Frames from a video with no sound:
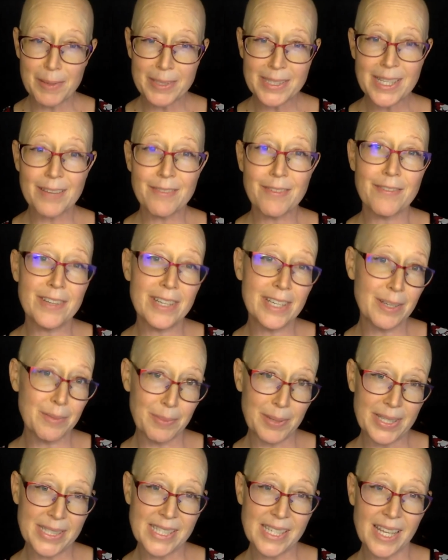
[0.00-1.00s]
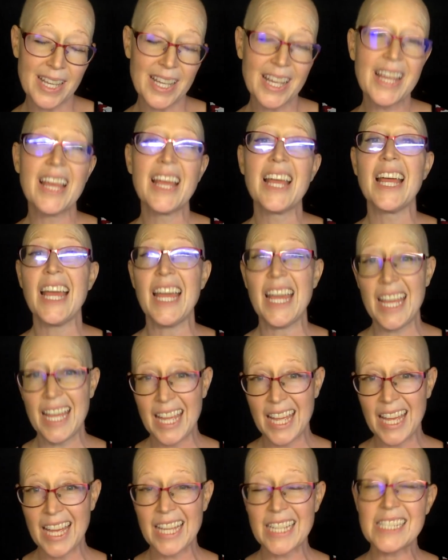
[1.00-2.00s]
myself a vegan pizza,
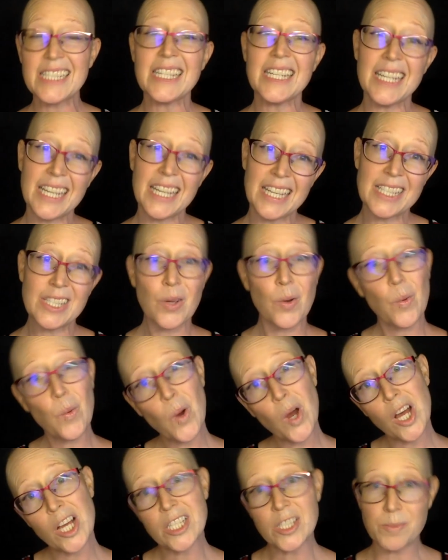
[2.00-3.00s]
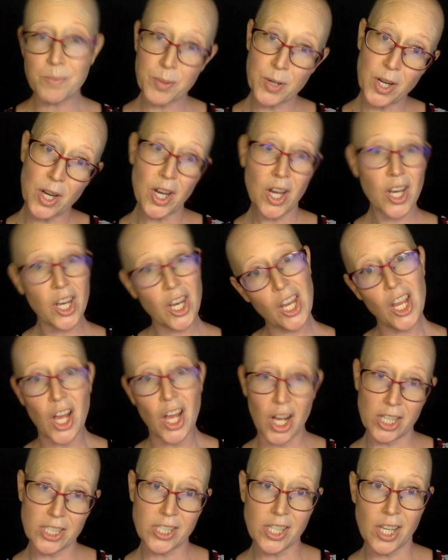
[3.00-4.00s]
and it was pretty
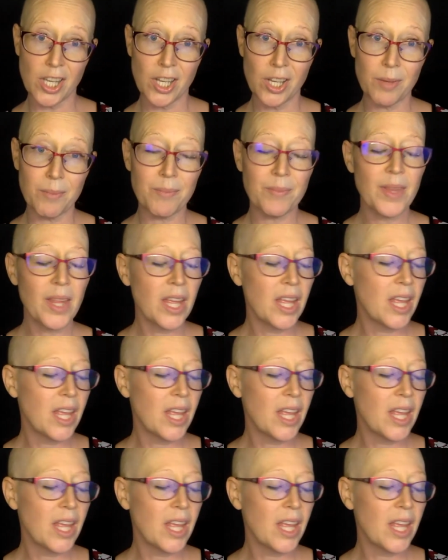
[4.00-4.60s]
awesome.